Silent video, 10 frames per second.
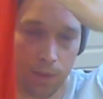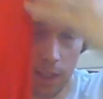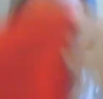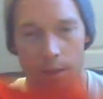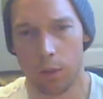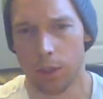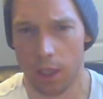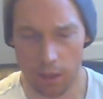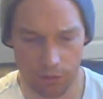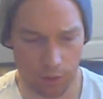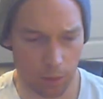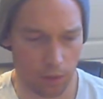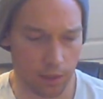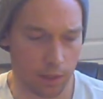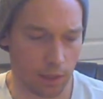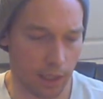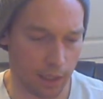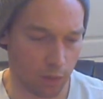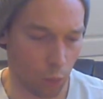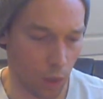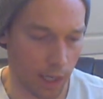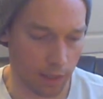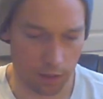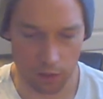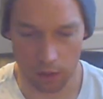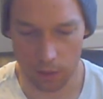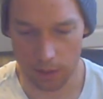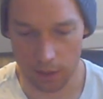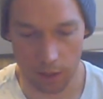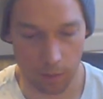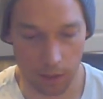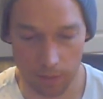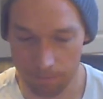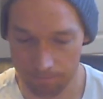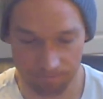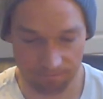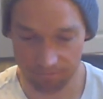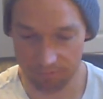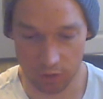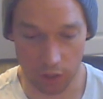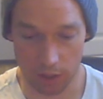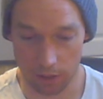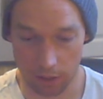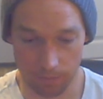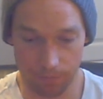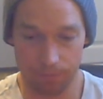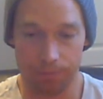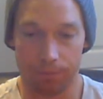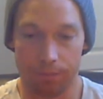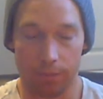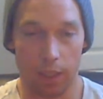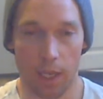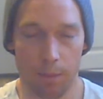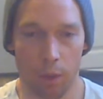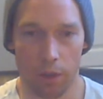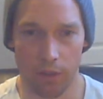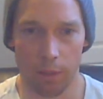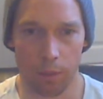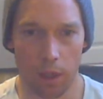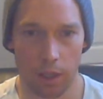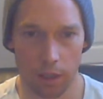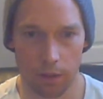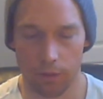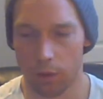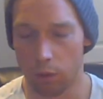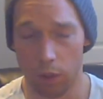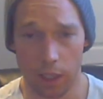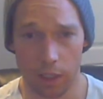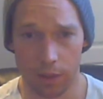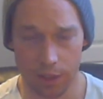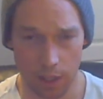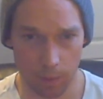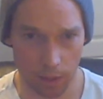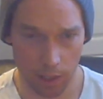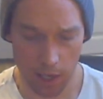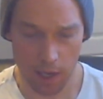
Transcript: It's the most comfortable, it's the lightest weight, so it's going to be just a perfect product for running in the summer.